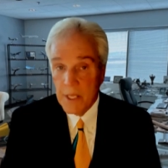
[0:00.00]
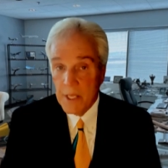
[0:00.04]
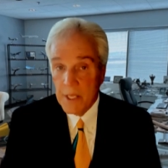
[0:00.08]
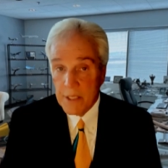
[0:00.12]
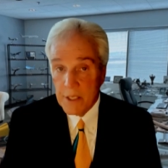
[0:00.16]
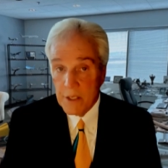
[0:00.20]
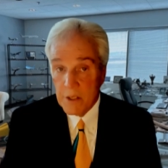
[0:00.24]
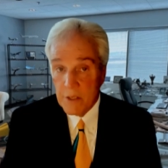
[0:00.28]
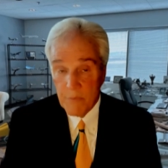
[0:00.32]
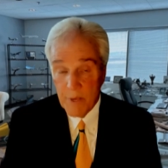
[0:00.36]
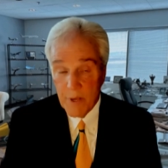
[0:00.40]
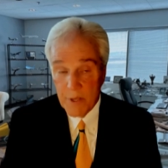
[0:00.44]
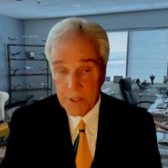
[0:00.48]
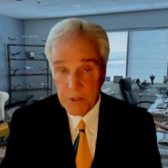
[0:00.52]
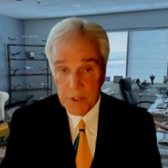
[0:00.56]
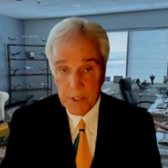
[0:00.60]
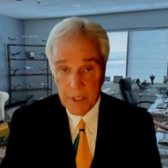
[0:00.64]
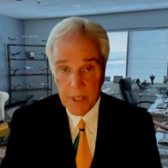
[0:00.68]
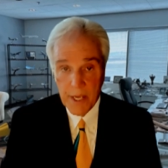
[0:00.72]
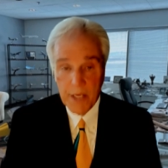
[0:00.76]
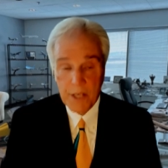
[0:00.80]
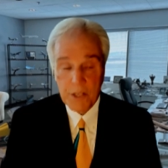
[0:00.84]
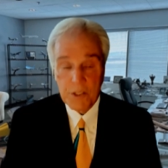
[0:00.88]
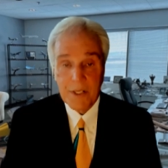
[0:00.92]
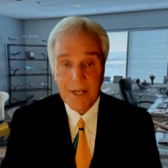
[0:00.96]
The
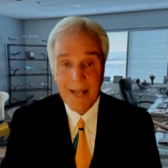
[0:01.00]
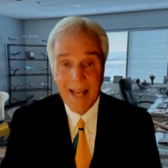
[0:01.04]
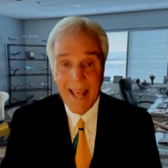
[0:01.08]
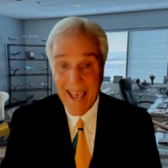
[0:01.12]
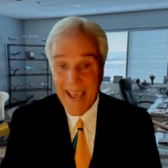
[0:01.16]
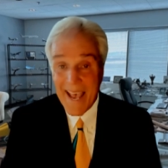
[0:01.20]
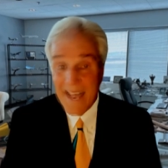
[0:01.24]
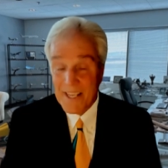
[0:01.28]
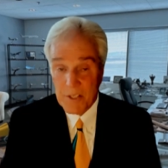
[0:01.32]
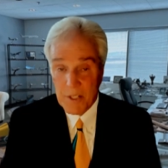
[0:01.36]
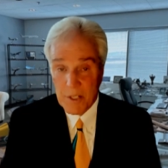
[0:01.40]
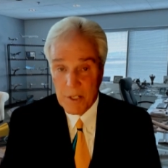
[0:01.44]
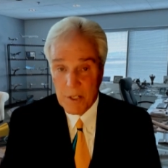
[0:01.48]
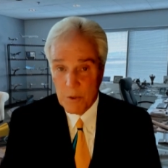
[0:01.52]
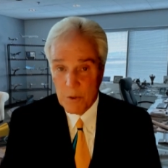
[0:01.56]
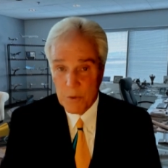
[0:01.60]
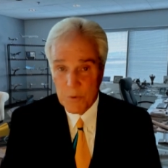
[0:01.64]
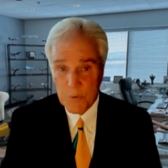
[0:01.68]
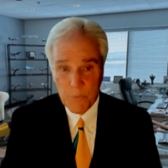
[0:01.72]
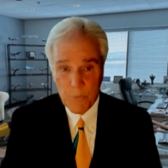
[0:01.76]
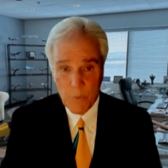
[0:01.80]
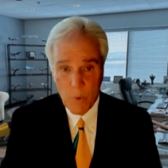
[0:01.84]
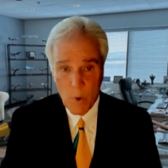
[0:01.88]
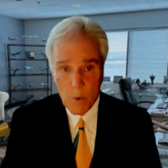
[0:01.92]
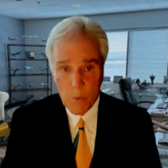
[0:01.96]
investigation as it goes
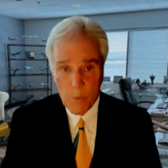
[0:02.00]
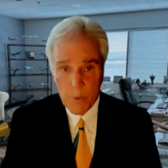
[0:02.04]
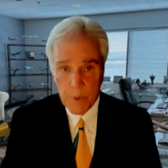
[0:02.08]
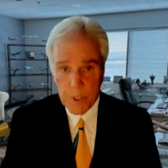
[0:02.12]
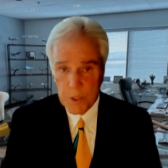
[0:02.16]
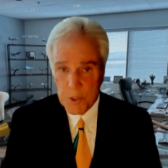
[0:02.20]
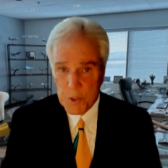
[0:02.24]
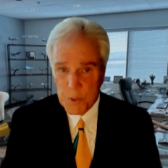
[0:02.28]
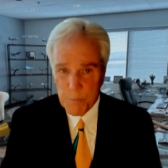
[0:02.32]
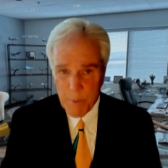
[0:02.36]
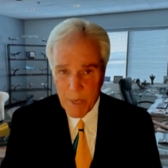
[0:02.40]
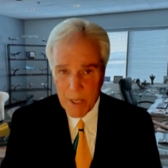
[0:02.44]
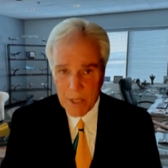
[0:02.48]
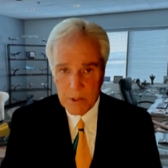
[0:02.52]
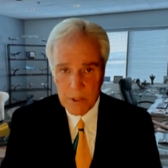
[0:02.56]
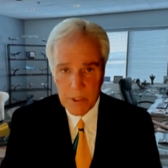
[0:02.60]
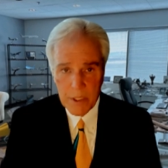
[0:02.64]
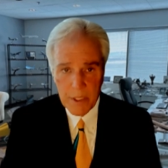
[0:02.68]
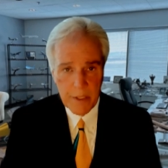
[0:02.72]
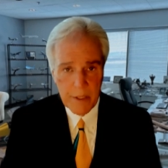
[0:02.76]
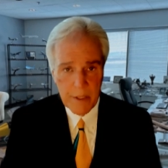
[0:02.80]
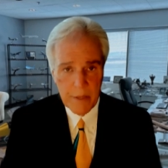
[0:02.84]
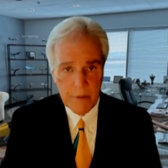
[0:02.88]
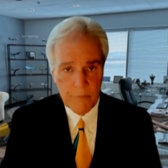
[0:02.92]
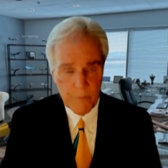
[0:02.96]
forward,
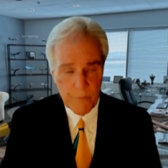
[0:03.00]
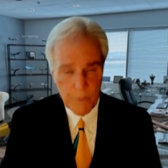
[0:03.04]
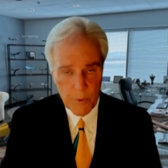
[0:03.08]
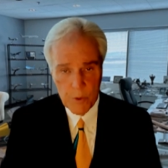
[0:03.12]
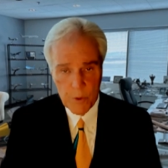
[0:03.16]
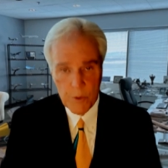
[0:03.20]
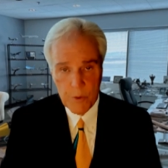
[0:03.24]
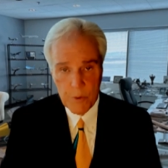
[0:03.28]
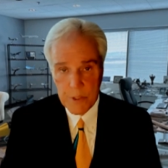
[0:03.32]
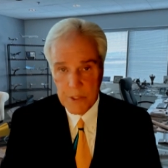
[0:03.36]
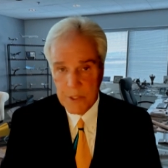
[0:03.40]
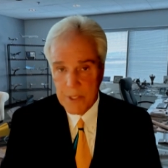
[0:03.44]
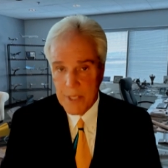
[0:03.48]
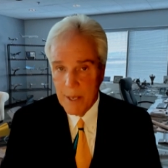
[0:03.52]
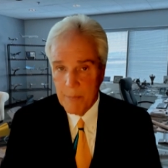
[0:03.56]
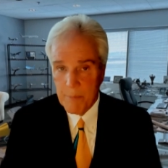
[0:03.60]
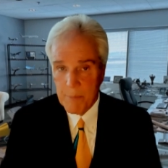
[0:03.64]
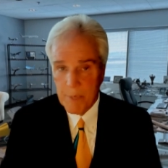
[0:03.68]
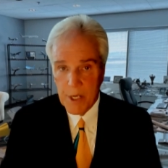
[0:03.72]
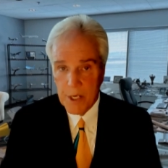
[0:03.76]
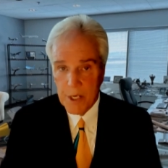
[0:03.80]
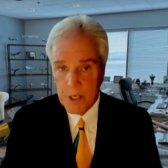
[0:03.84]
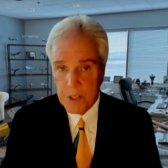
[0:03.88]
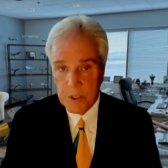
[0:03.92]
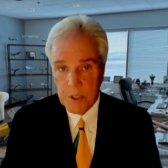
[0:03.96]
especially the further
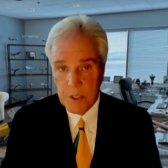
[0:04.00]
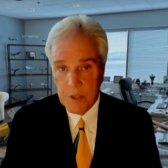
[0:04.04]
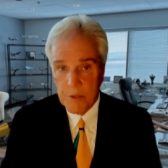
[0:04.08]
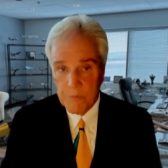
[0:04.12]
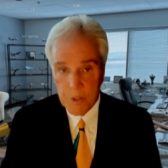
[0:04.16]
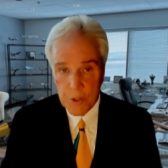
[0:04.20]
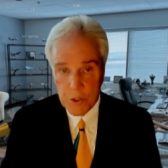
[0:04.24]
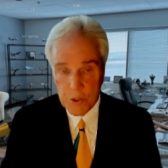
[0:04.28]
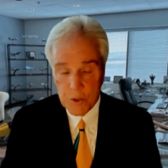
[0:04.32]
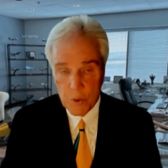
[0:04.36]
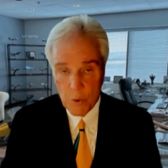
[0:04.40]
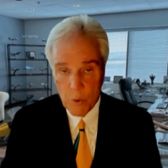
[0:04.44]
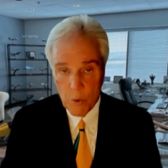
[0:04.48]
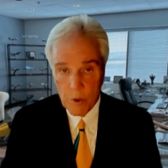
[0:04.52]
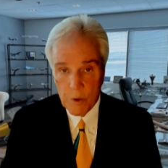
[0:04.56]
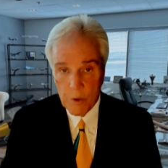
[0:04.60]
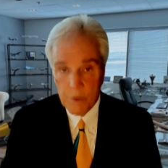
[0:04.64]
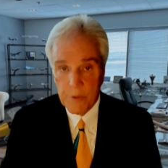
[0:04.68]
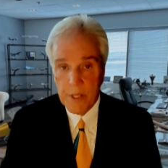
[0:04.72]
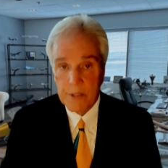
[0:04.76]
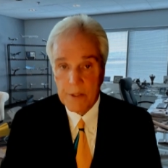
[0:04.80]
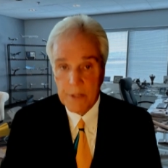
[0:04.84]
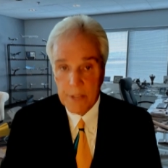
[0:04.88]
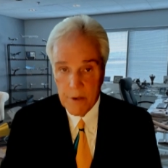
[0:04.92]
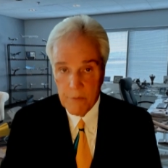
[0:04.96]
examination of the door
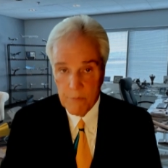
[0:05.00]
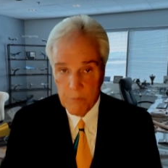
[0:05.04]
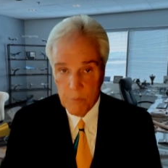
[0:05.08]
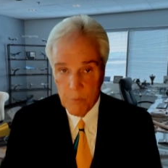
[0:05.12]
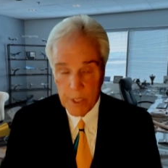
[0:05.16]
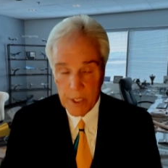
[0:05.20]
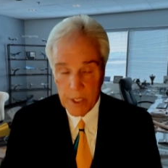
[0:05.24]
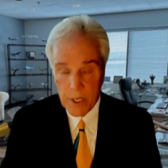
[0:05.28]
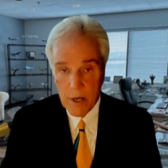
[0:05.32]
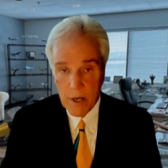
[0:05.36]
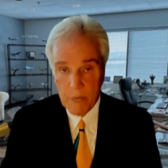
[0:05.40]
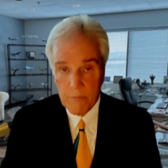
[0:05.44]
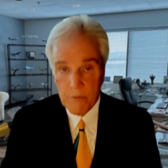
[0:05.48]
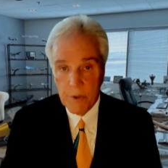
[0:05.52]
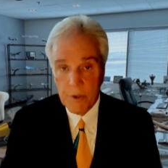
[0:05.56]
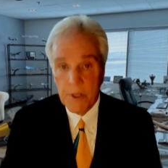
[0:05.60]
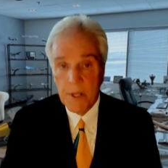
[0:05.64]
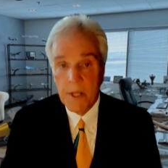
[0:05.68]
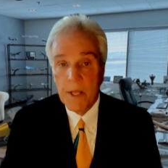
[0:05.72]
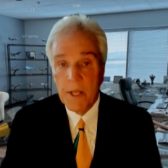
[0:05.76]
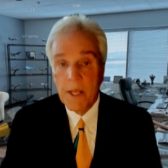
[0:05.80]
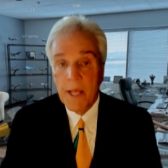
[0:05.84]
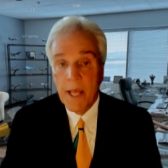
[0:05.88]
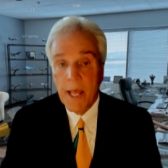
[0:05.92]
that they've recovered,